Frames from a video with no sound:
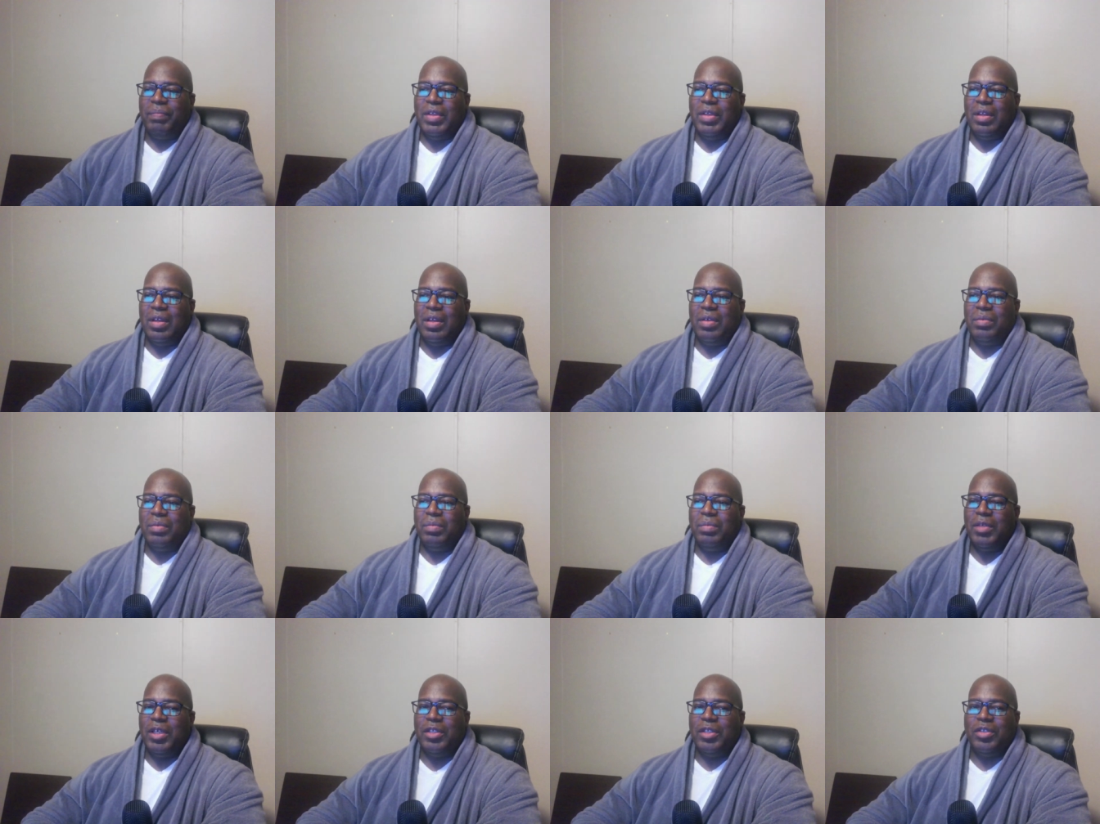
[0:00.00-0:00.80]
You know,
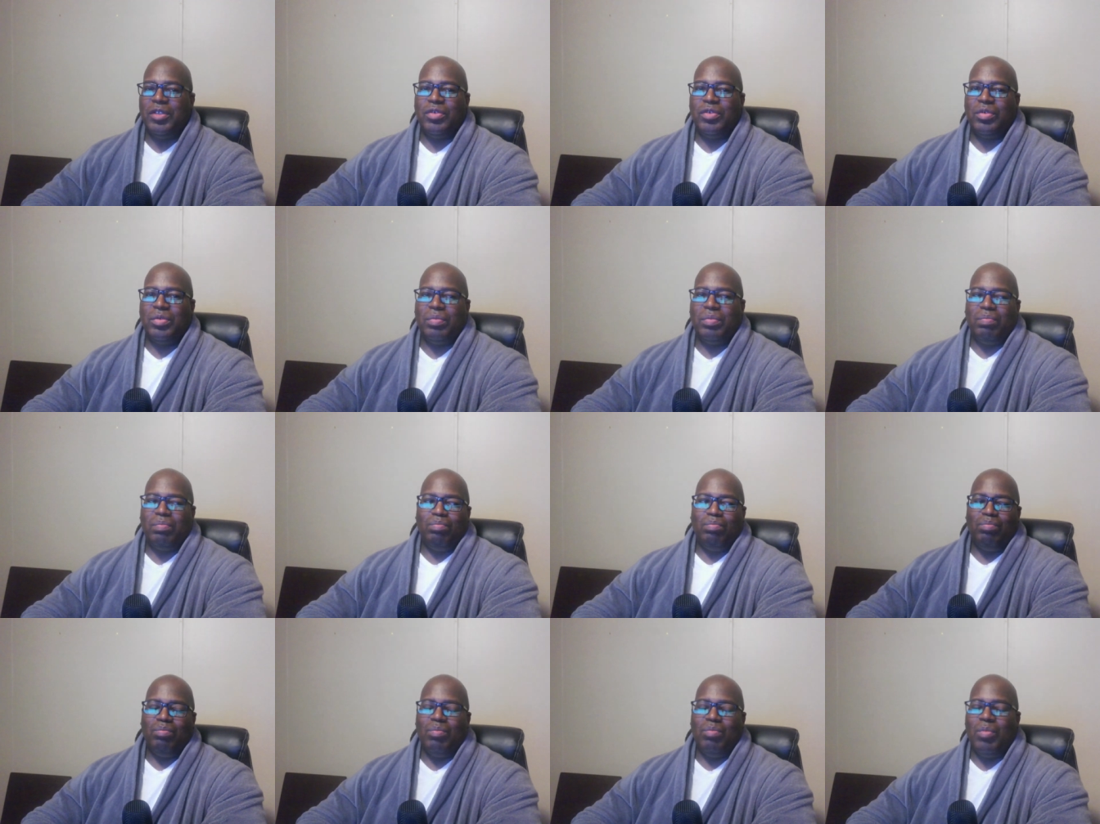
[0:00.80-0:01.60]
it's
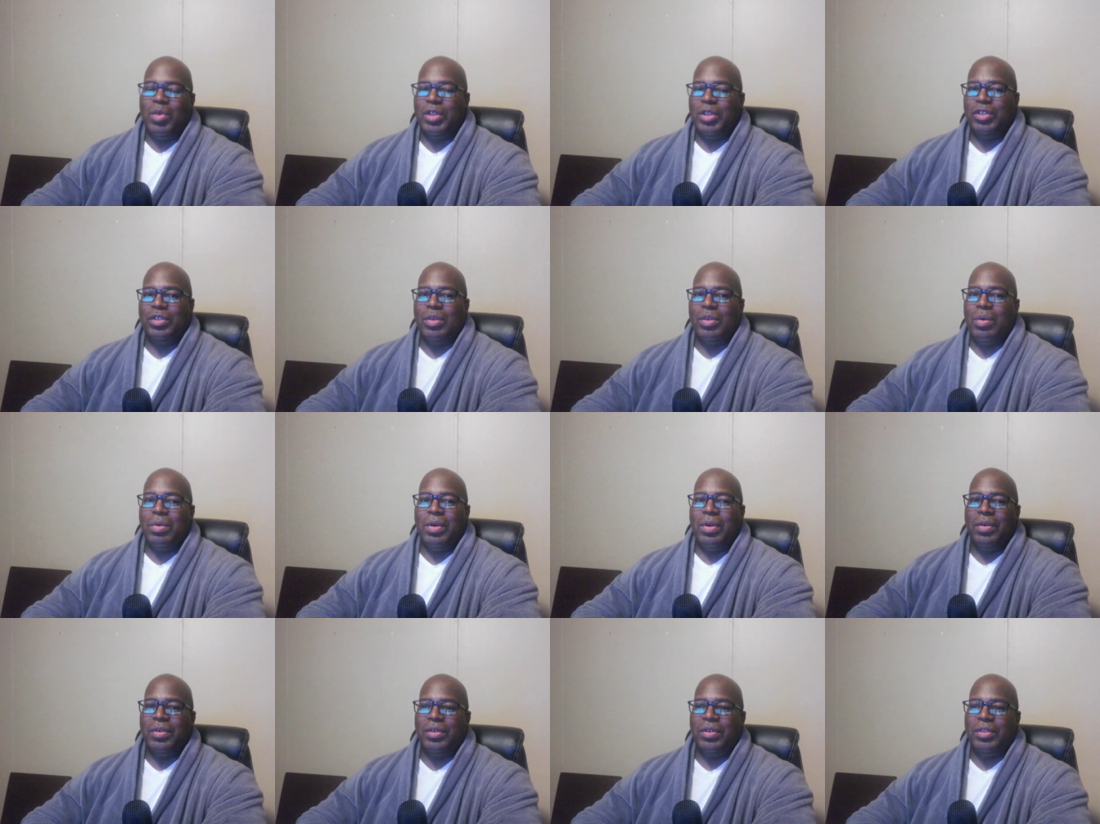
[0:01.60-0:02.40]
what's sold
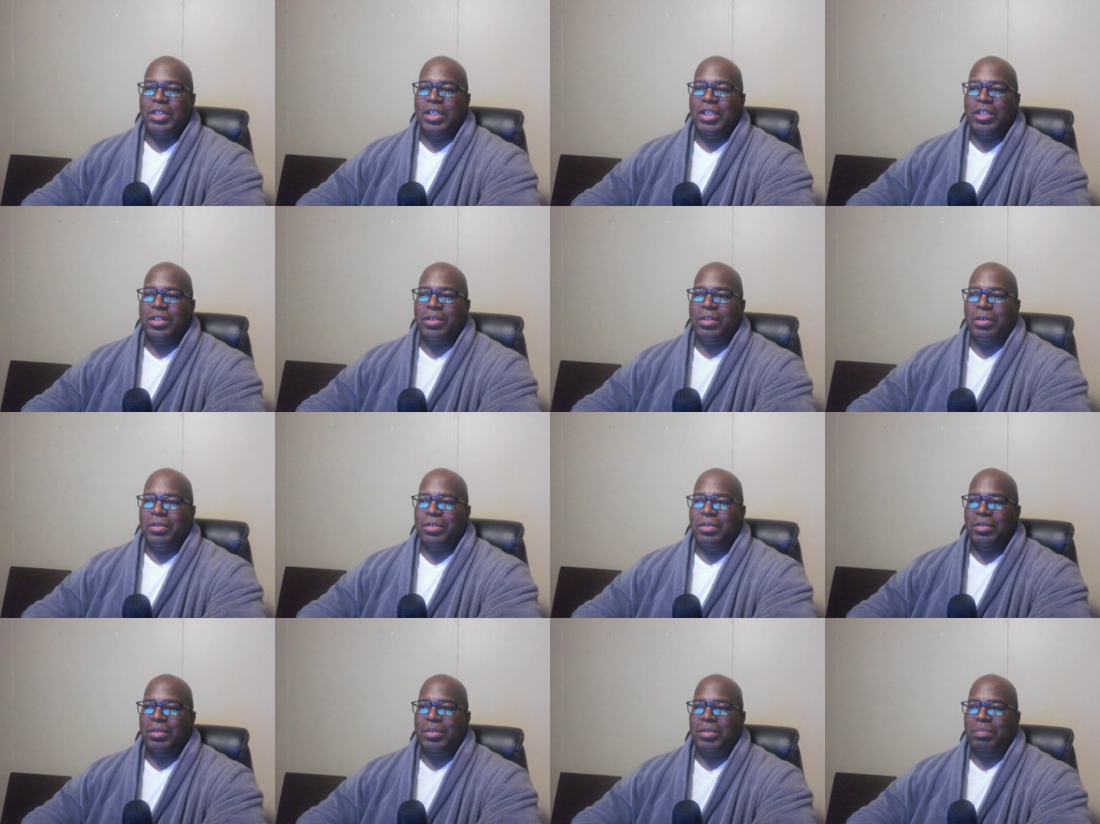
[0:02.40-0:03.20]
on your
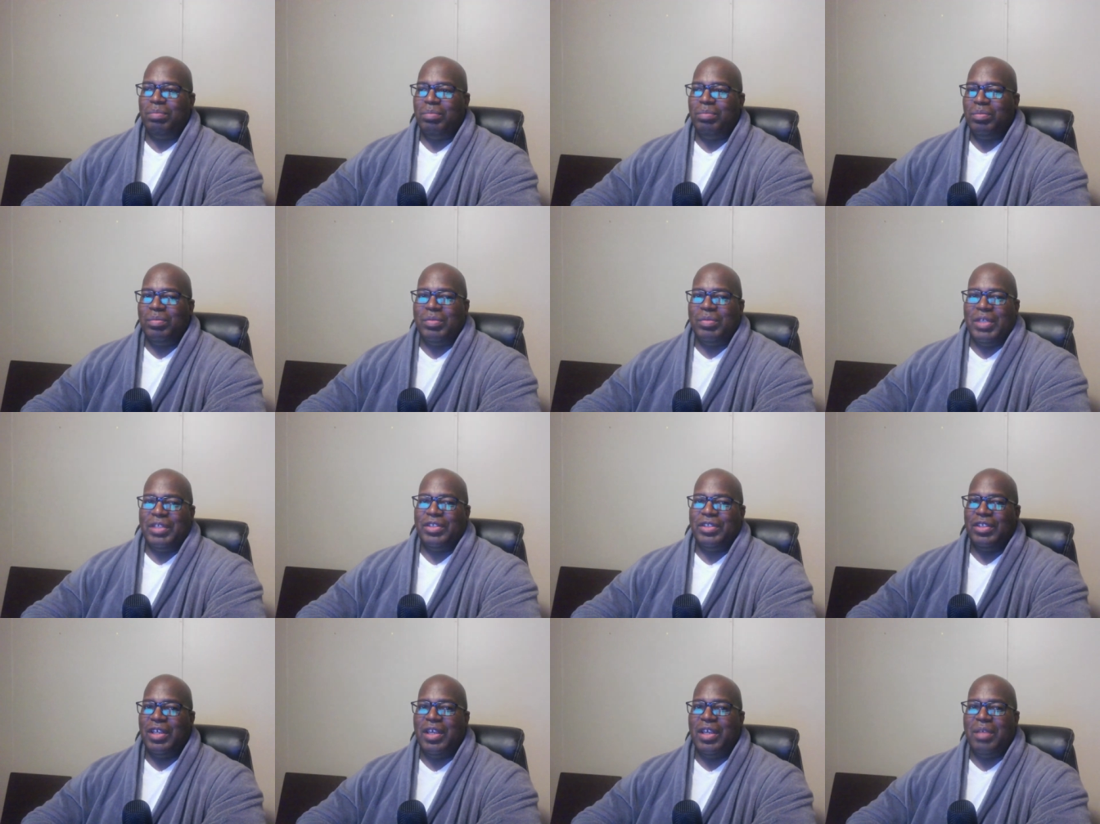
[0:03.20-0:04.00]
t-shirts that
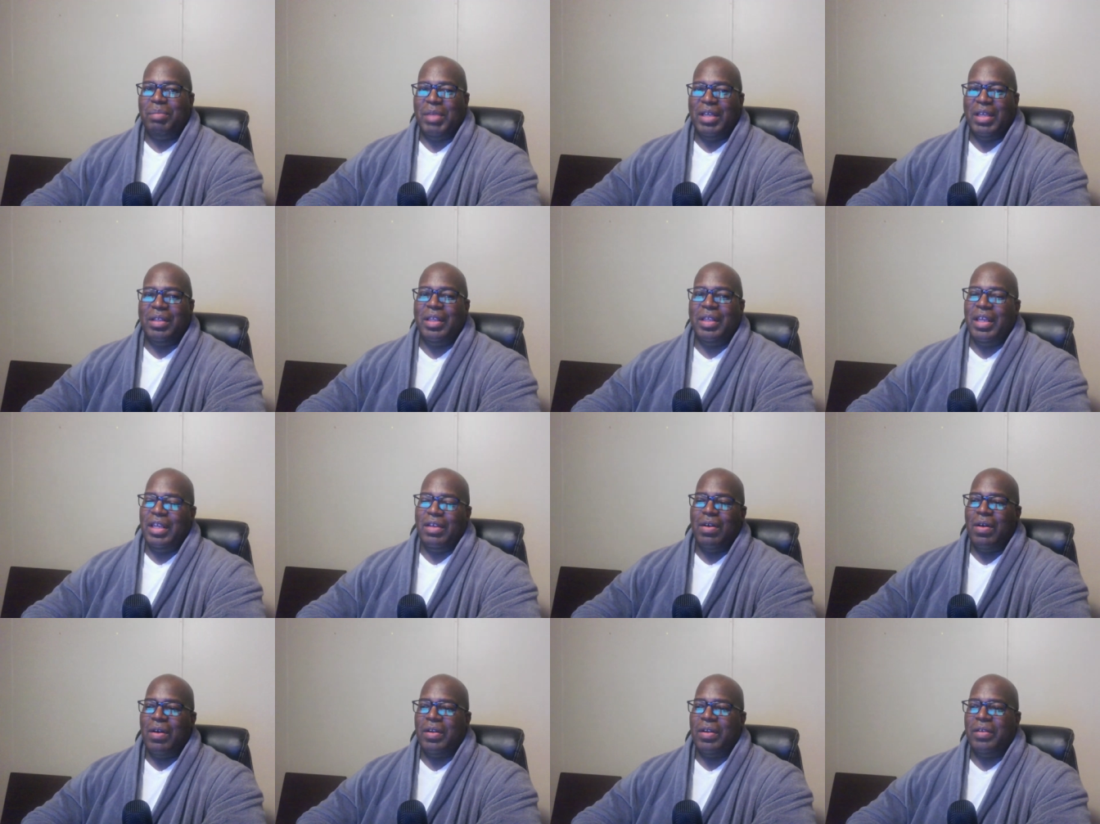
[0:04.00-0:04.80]
say Big Lenny
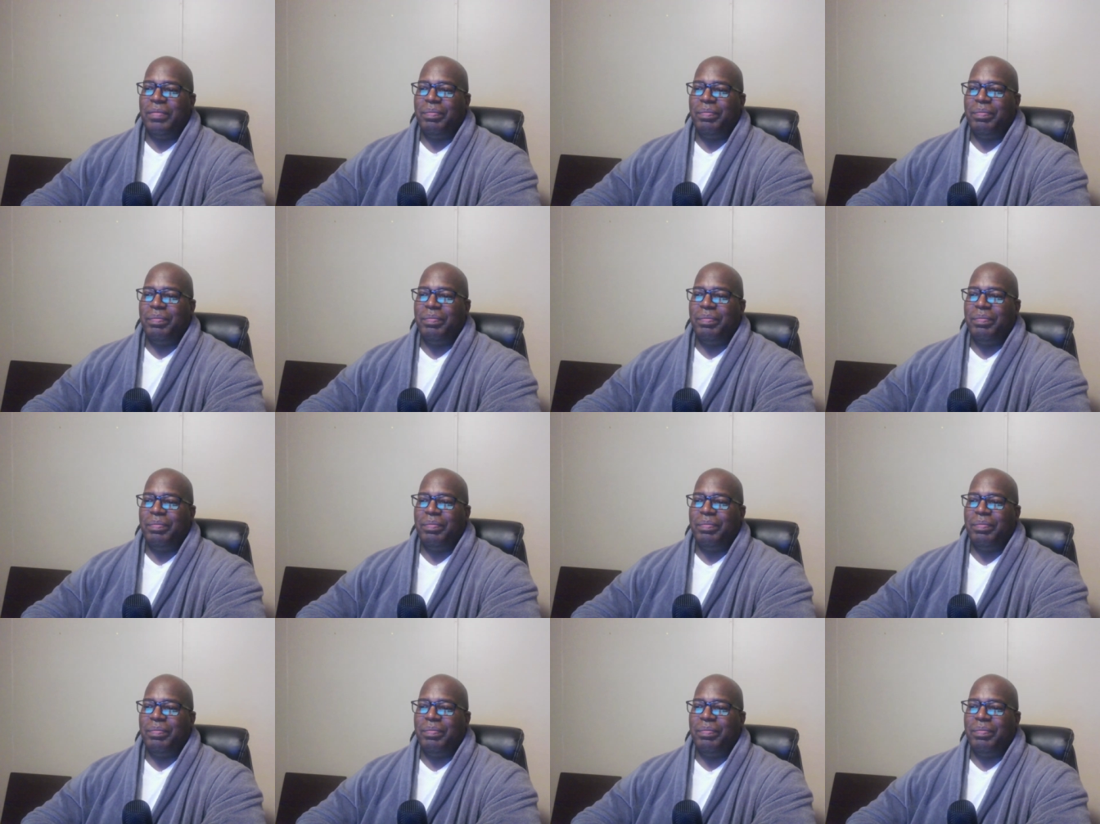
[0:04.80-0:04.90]
on it.